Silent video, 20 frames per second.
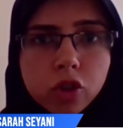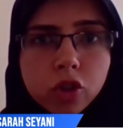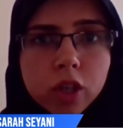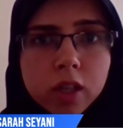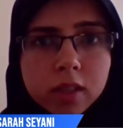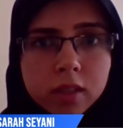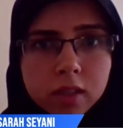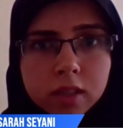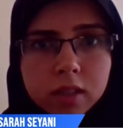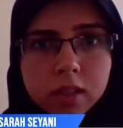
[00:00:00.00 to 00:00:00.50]

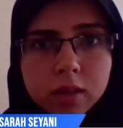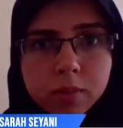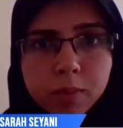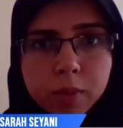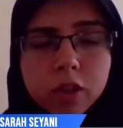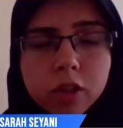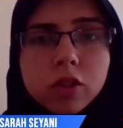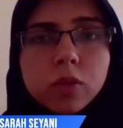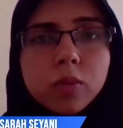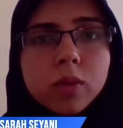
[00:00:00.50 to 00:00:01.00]
justice
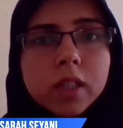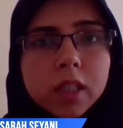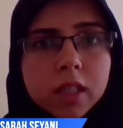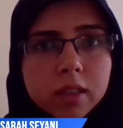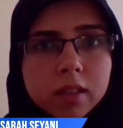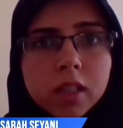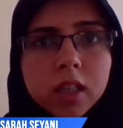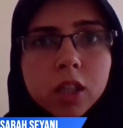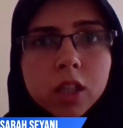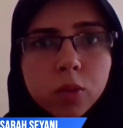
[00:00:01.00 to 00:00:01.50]
because what
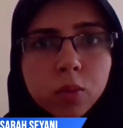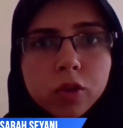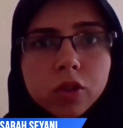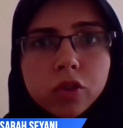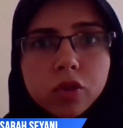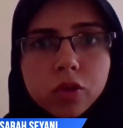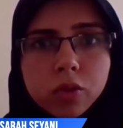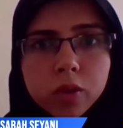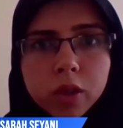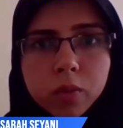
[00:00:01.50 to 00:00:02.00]
Yazid
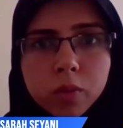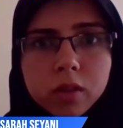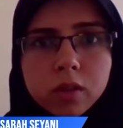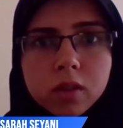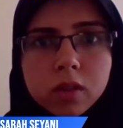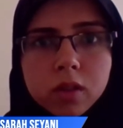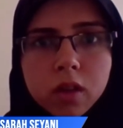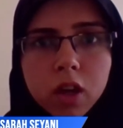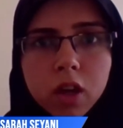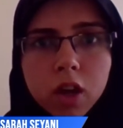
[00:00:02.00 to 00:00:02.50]
was doing
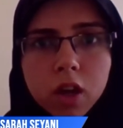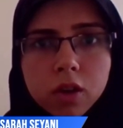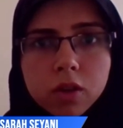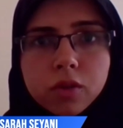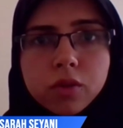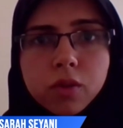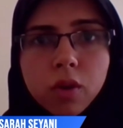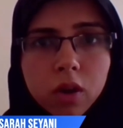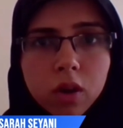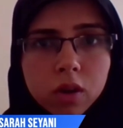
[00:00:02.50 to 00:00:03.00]
was
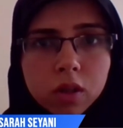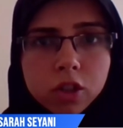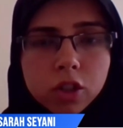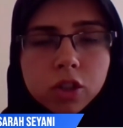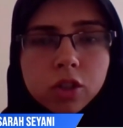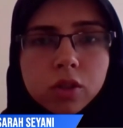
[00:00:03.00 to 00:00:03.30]
wrong.